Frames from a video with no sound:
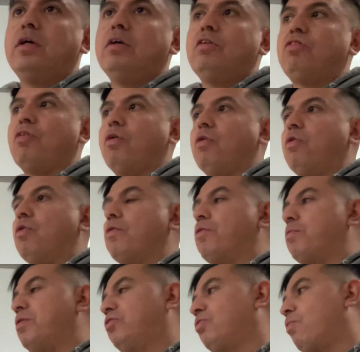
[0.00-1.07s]
So the
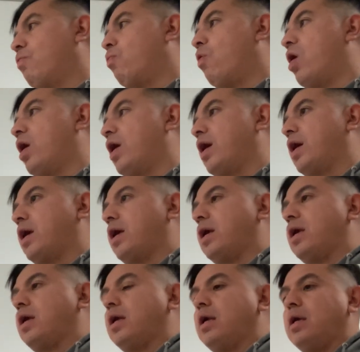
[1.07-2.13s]
reason
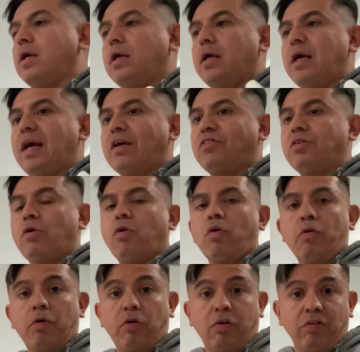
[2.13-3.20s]
why it's no
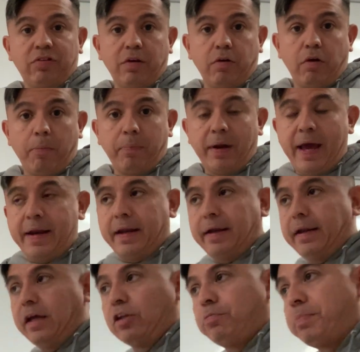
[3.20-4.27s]
longer considered a planet
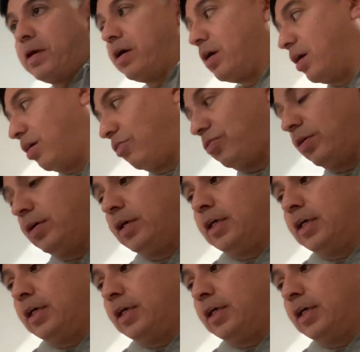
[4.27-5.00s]
is because